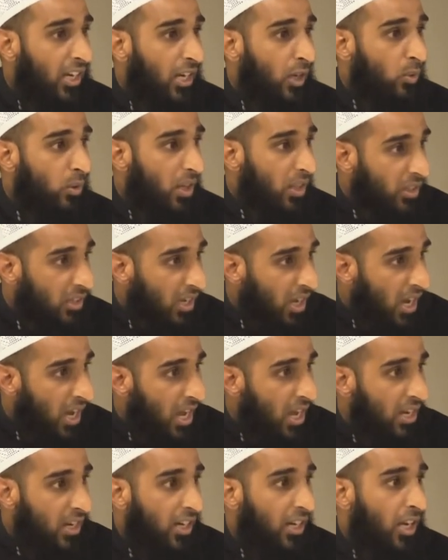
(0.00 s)
and our
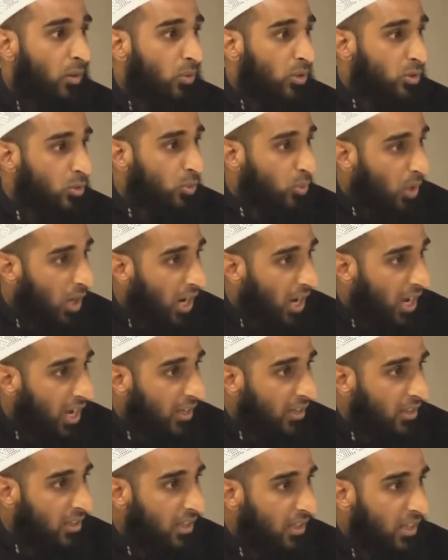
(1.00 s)
adhkar, and our dua,
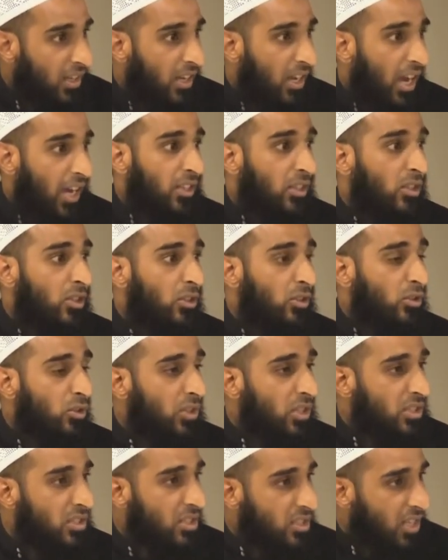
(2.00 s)
and
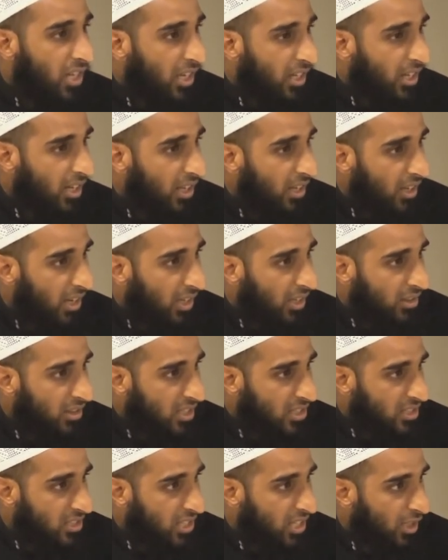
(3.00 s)
increases in
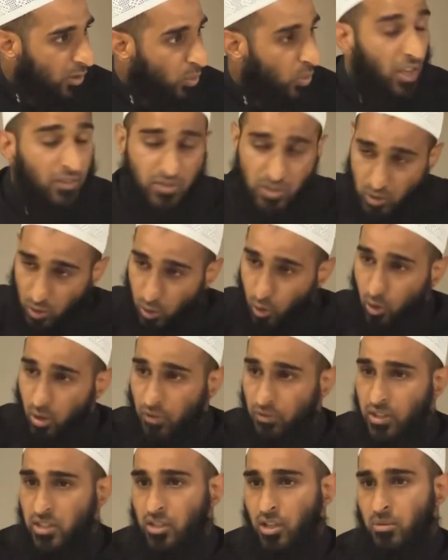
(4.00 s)
tazkiyatun nafs. All
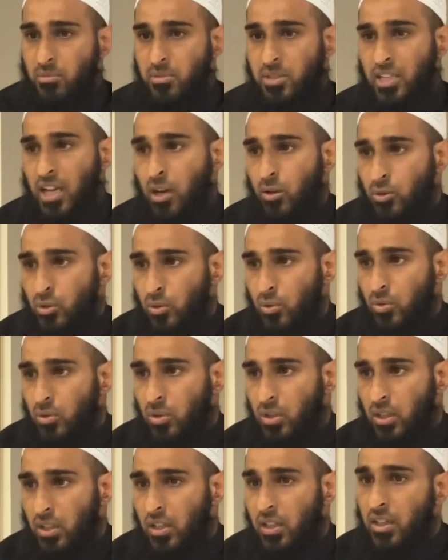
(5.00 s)
of this comes down to
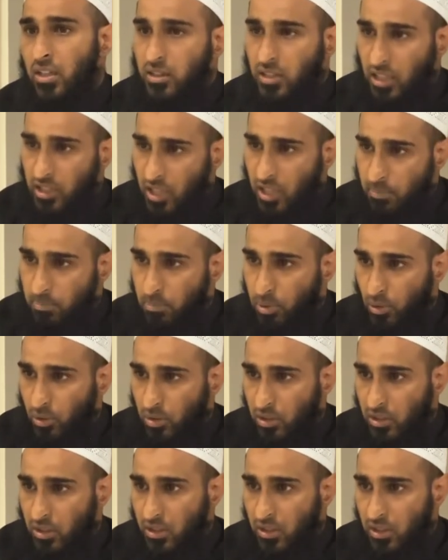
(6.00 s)
tadabbur.
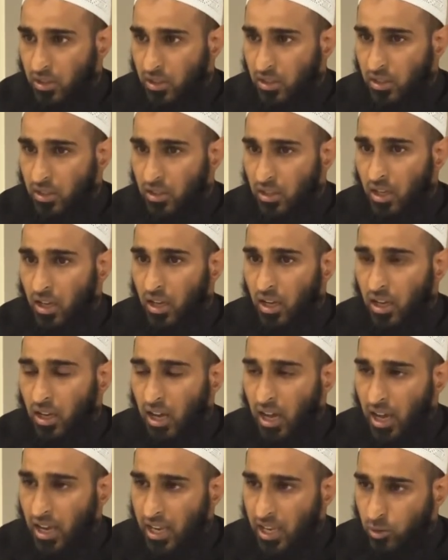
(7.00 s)

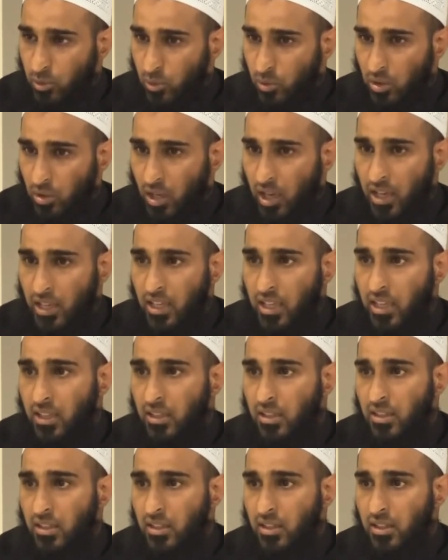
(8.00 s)
Ayatullahi
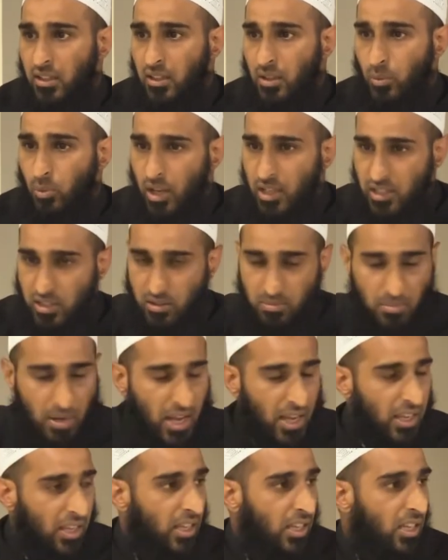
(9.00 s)
wa
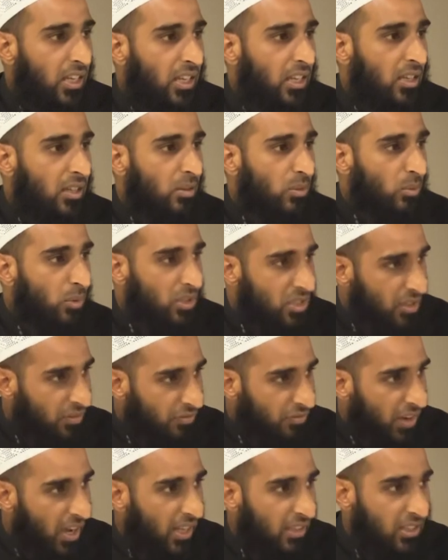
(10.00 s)
asma'ihi wa
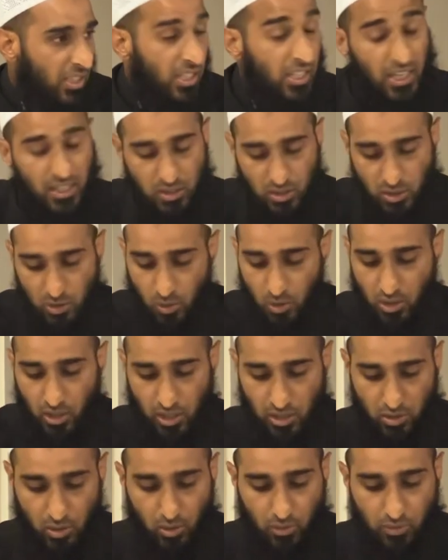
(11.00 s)
sifatihi, and so on
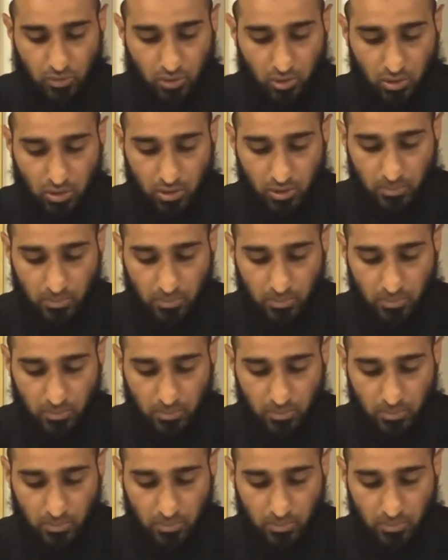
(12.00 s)
and so forth.